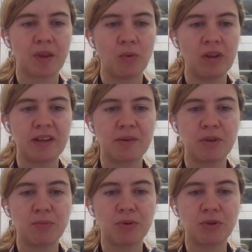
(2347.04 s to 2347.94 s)
Will there
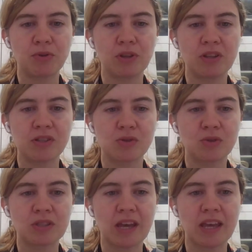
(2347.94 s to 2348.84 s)
be opportunities
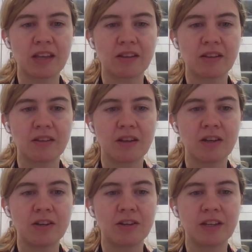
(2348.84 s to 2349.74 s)
to take
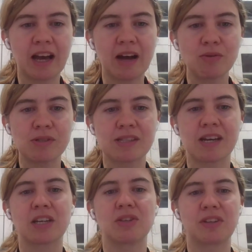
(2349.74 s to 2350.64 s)
learning
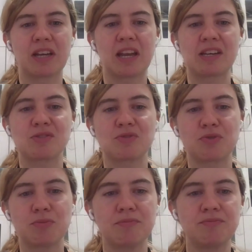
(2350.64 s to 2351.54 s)
outside of the
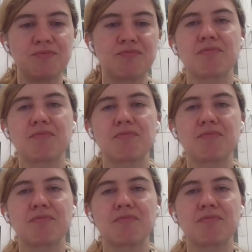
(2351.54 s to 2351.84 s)
classroom?